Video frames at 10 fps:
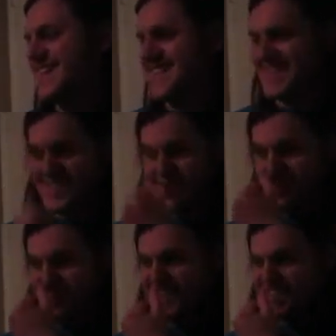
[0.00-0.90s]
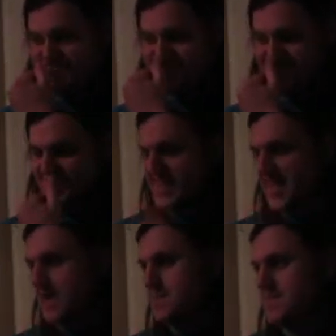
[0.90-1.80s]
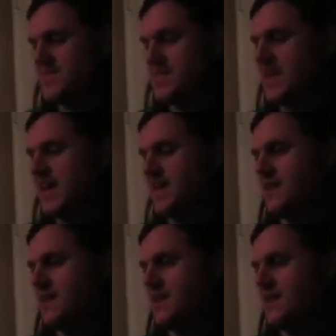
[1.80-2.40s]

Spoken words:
It's actually a very simple thing. The cat